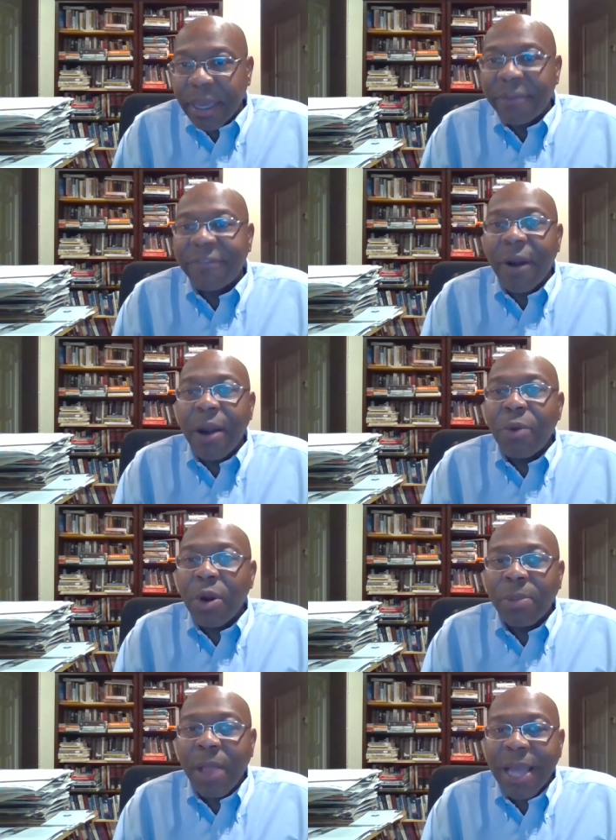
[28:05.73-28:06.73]
and far
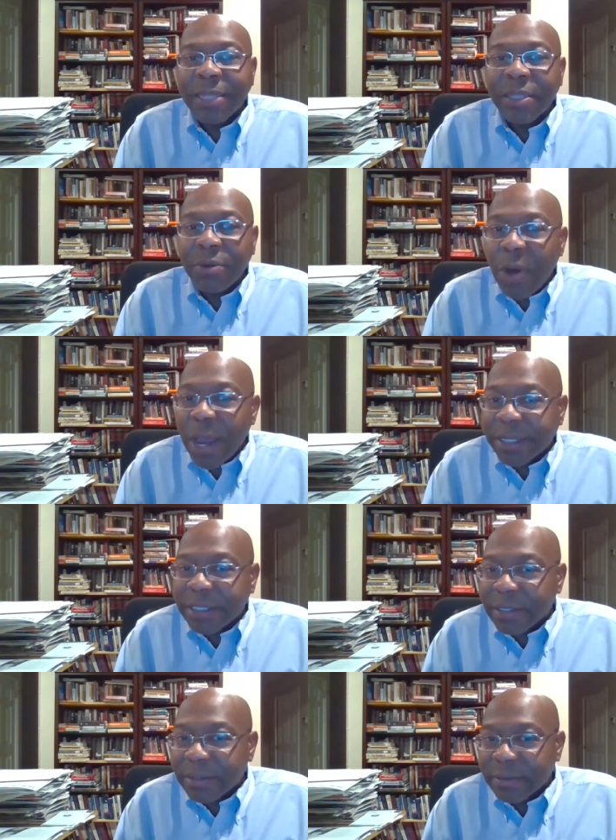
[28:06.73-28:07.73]
more Blacks than
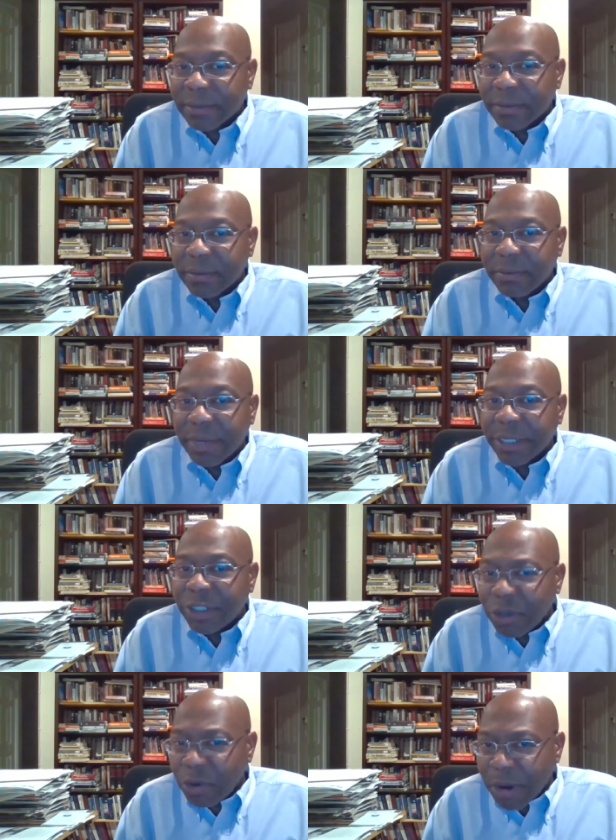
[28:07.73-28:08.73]
whites, by a
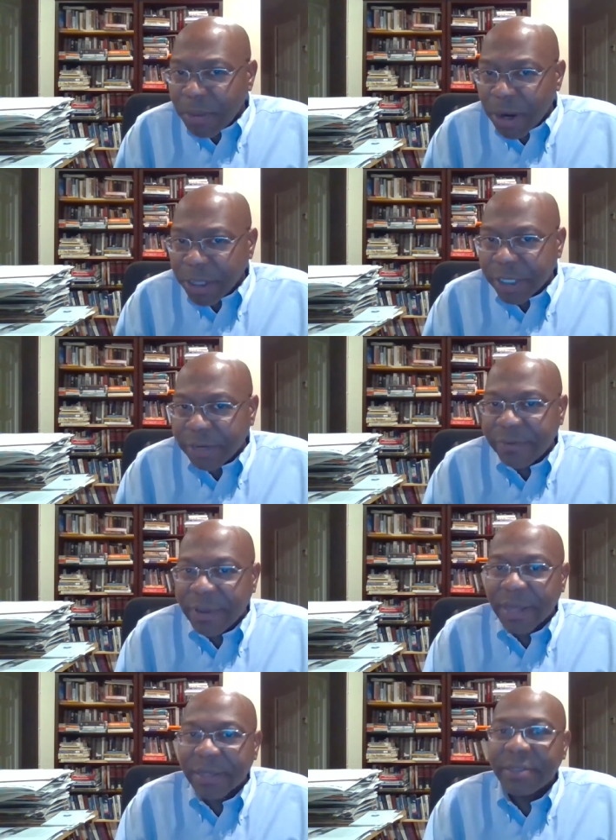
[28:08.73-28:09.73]
two to one margin, in
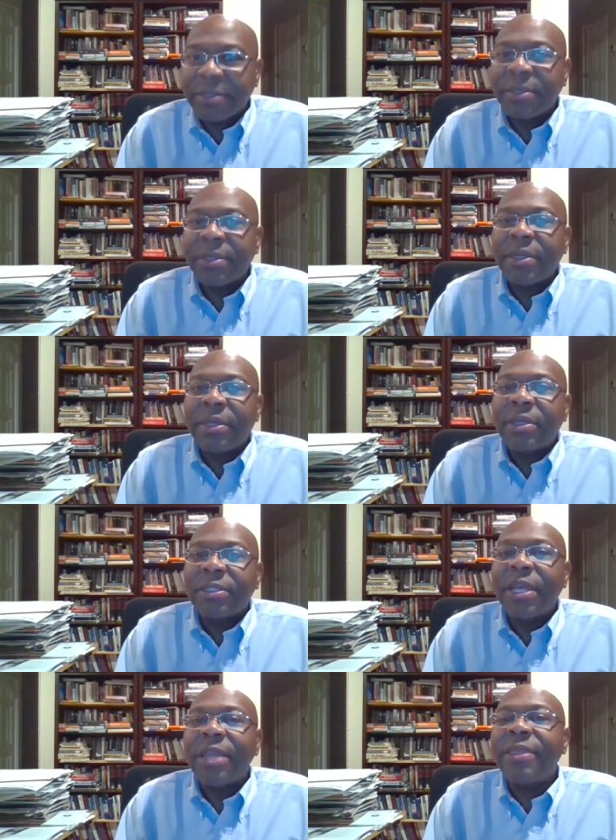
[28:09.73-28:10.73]
fact,
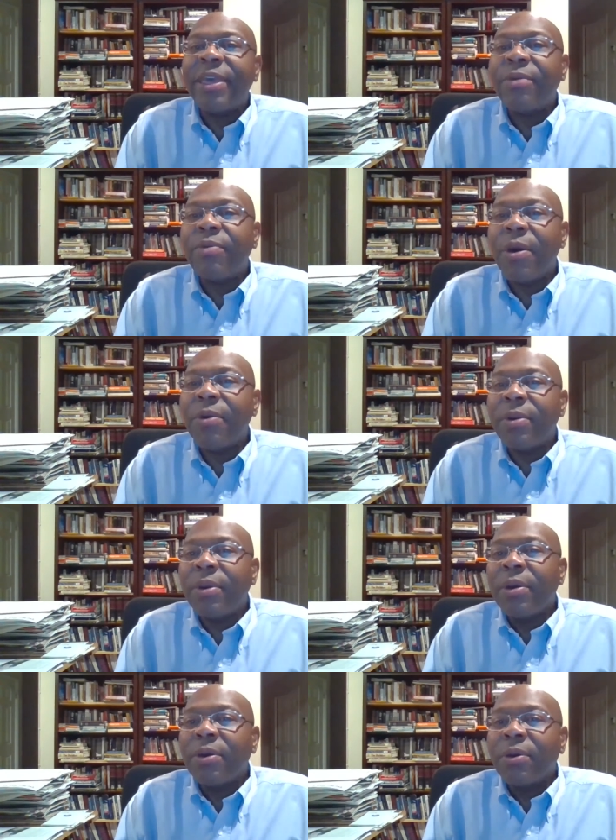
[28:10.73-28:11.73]
said they, quote,
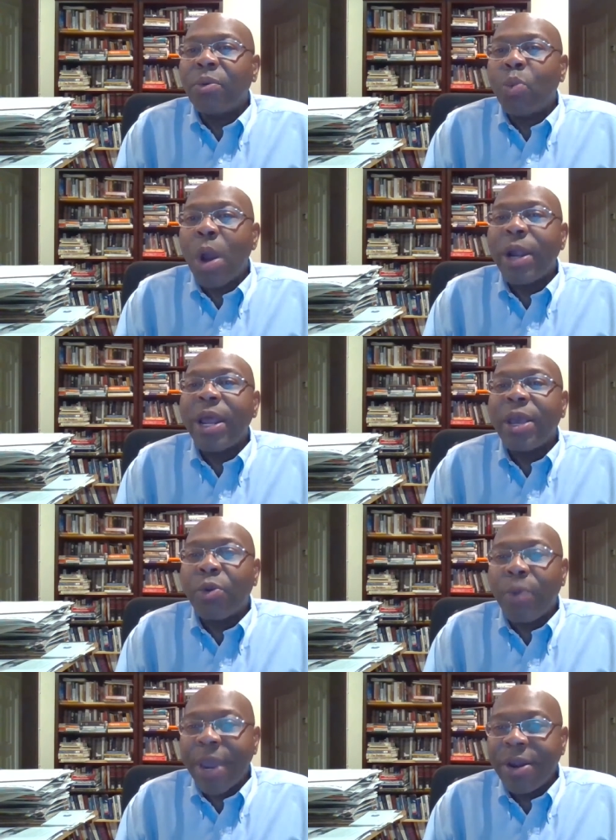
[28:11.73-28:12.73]
want a
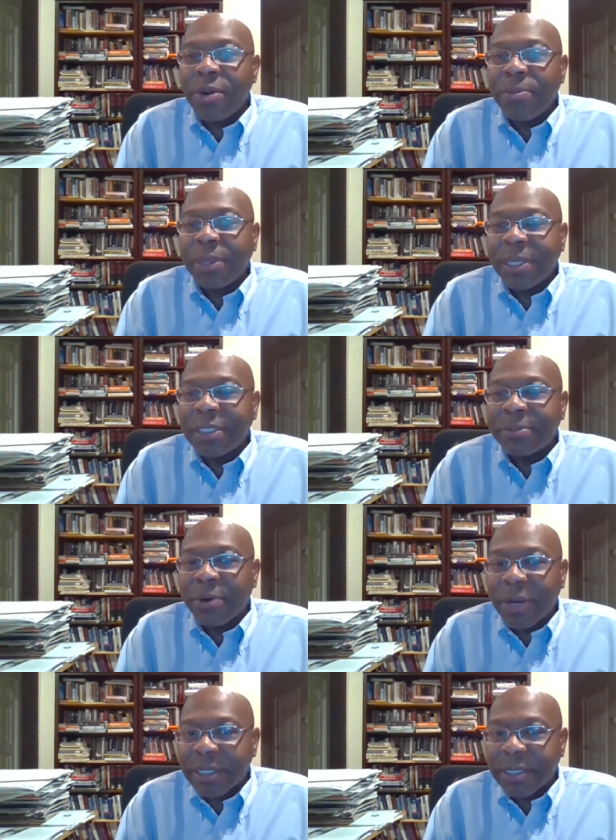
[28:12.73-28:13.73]
greater police
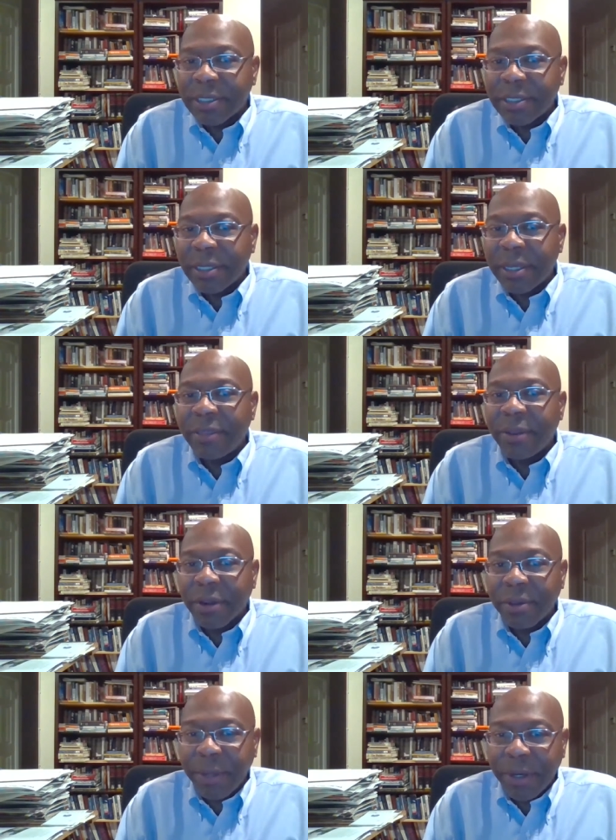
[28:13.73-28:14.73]
presence in
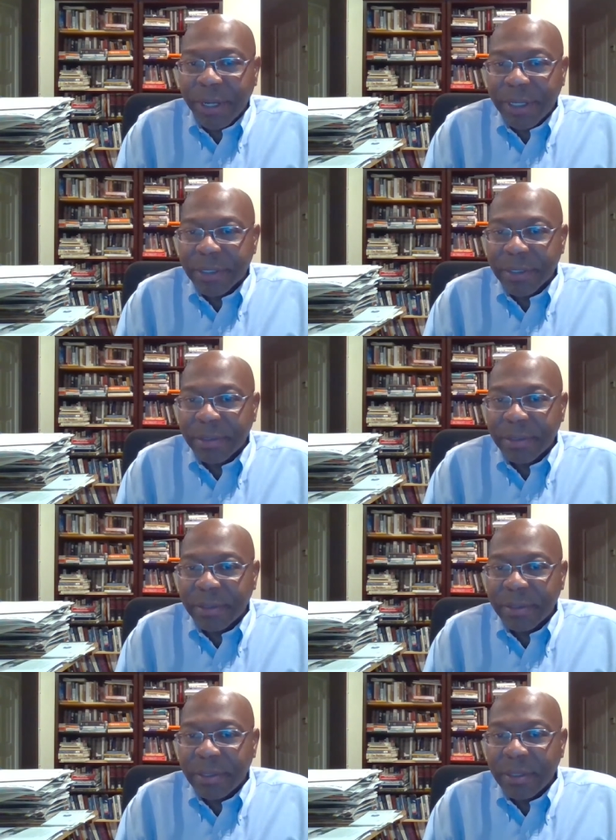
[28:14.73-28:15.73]
their communities.
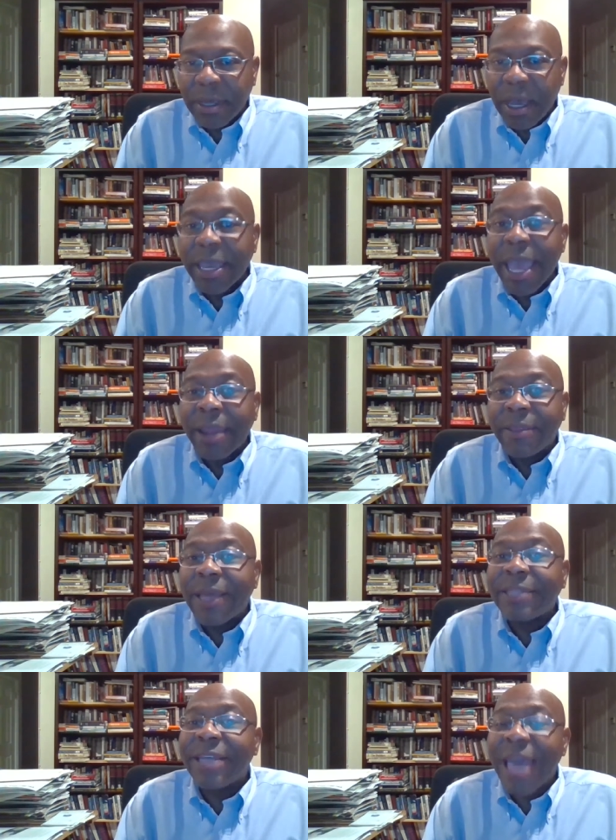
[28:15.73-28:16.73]
Again,
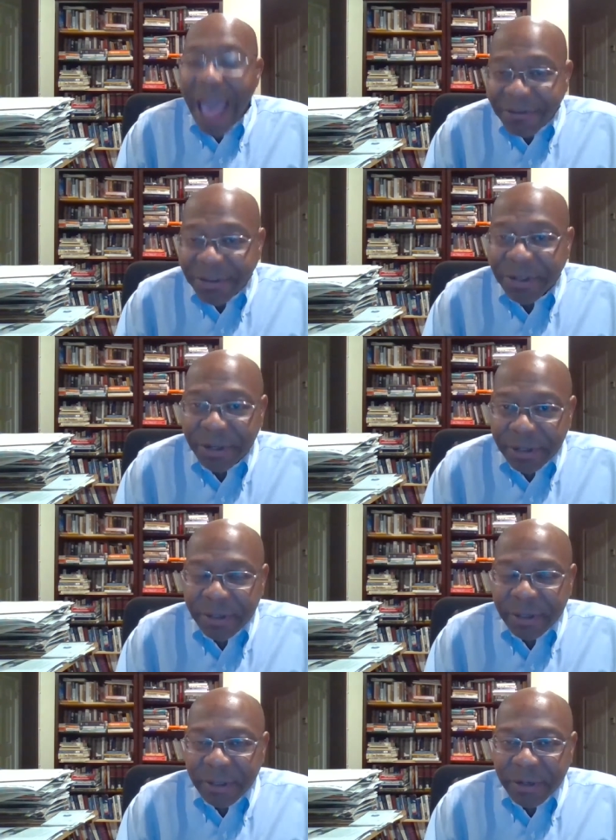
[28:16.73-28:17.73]
that's after
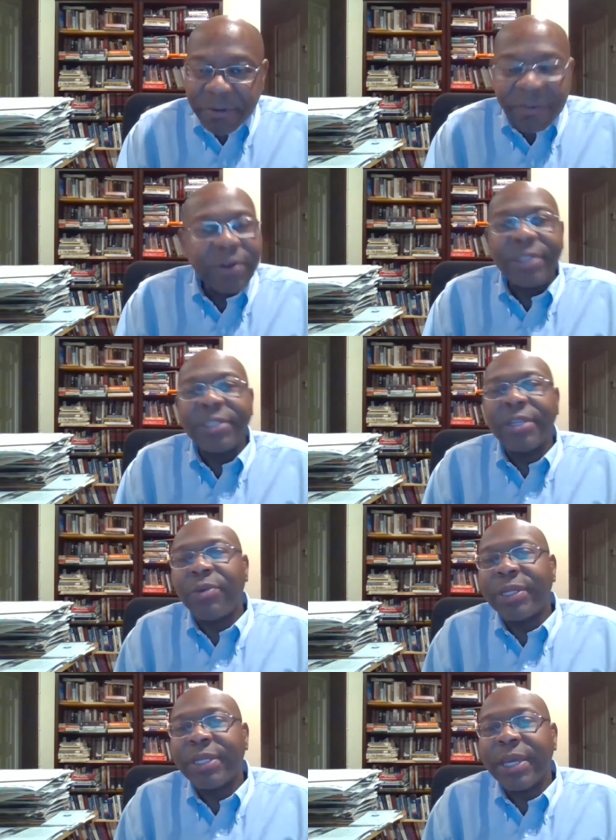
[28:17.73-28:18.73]
Ferguson
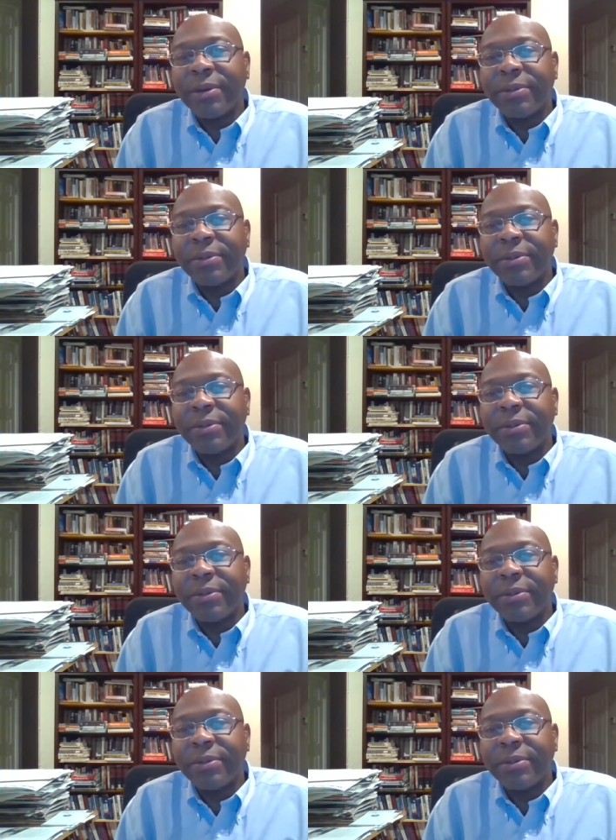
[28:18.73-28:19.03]
went down.